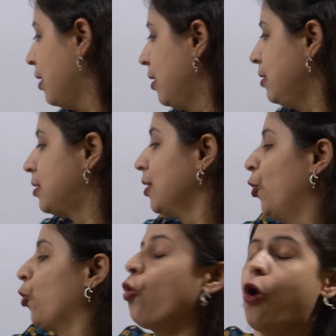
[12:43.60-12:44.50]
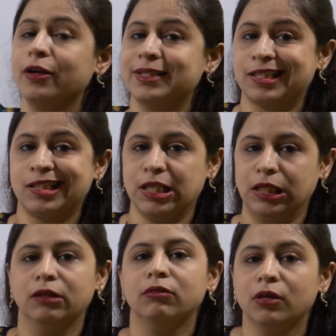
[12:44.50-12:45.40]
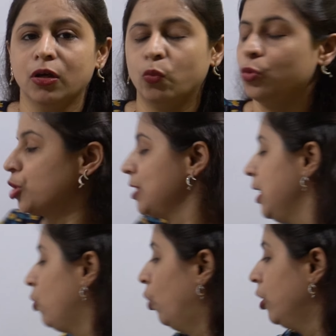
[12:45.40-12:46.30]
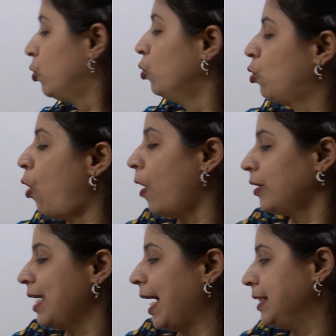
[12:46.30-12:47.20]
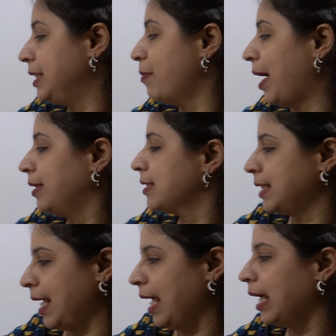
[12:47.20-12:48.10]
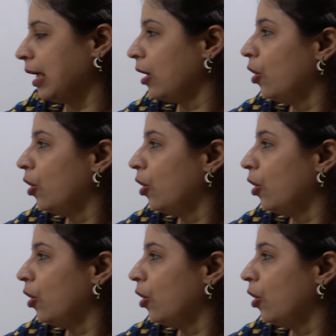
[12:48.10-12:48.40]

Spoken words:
is cot C, which is equal to cot 90 minus A.